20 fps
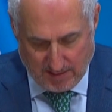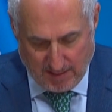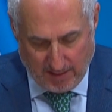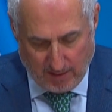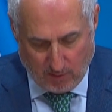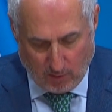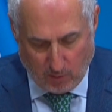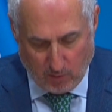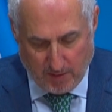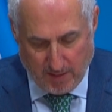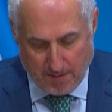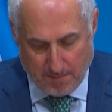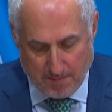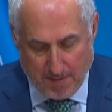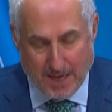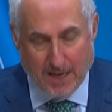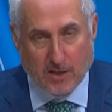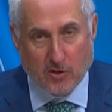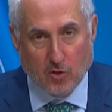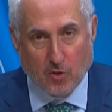included
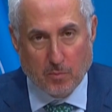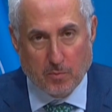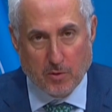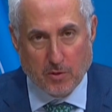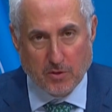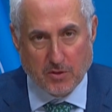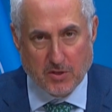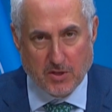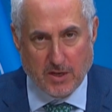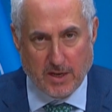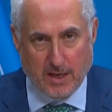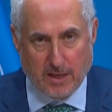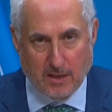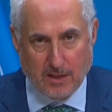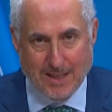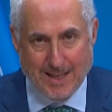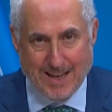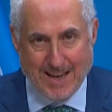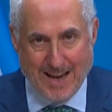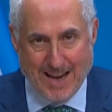medical personnel
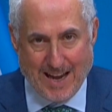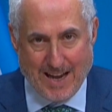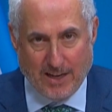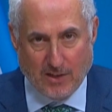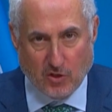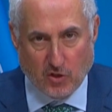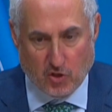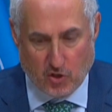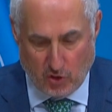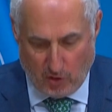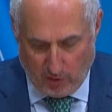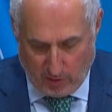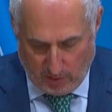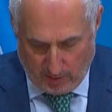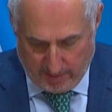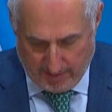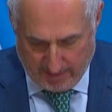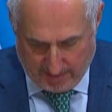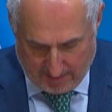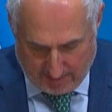and
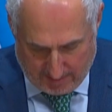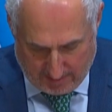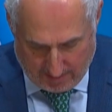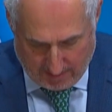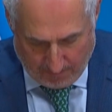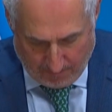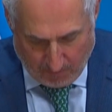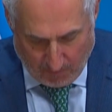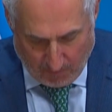journalists.